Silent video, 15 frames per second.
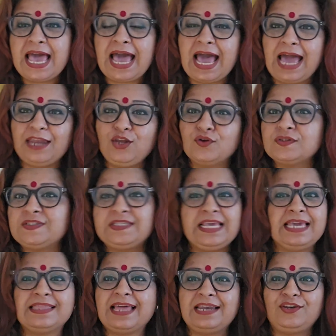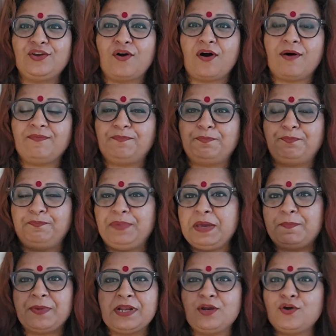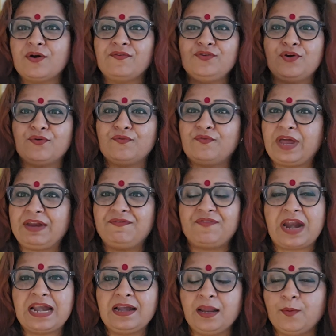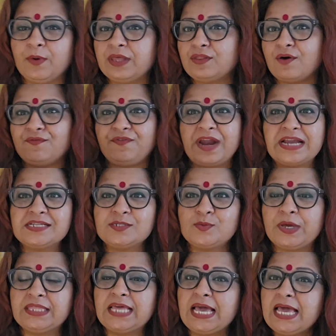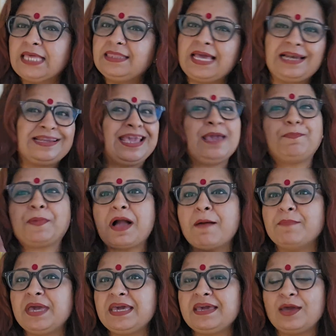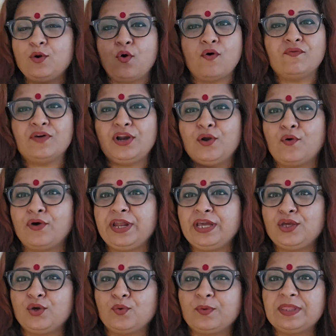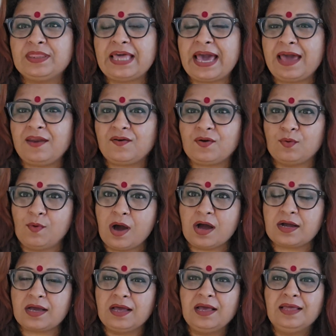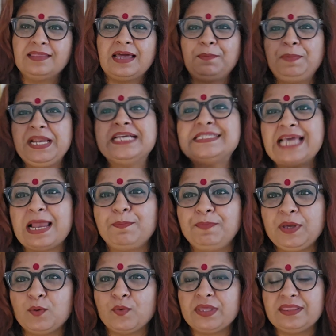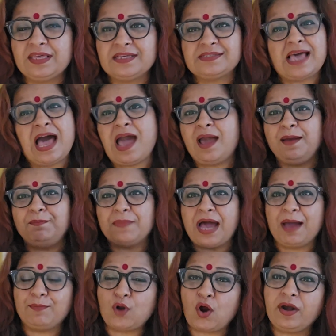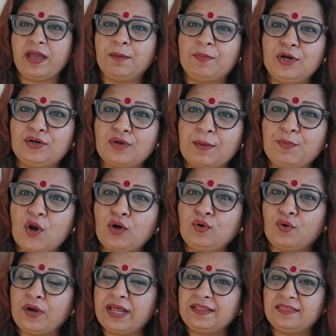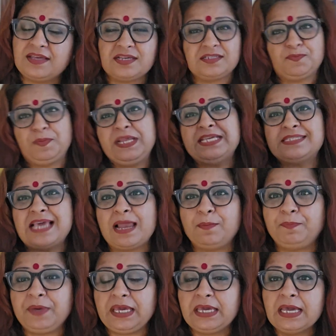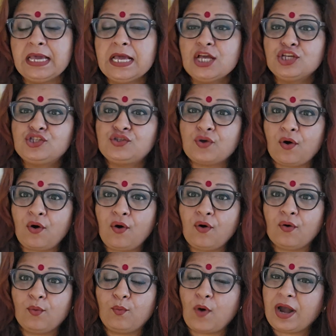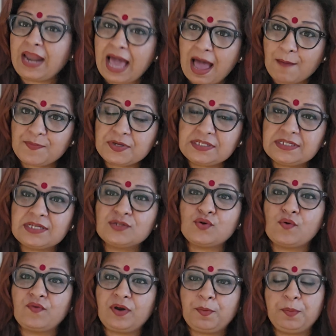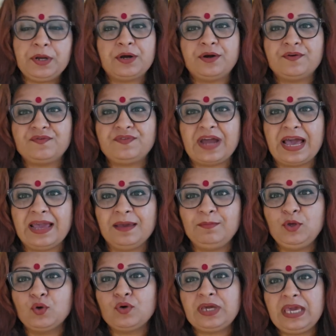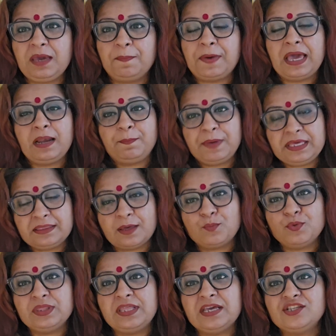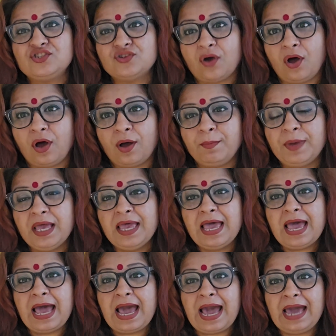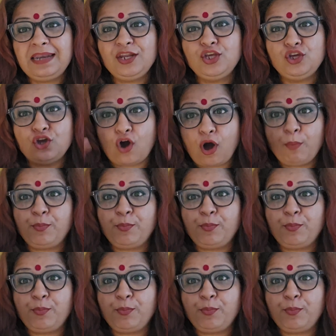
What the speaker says: and you see that you're people you're very friendly with or friends with, they'll keep coming and overloading you with their work, that please help me with this, I'm not good at this, please help me. So what happens is, over a period of time, you keep helping them with their job and your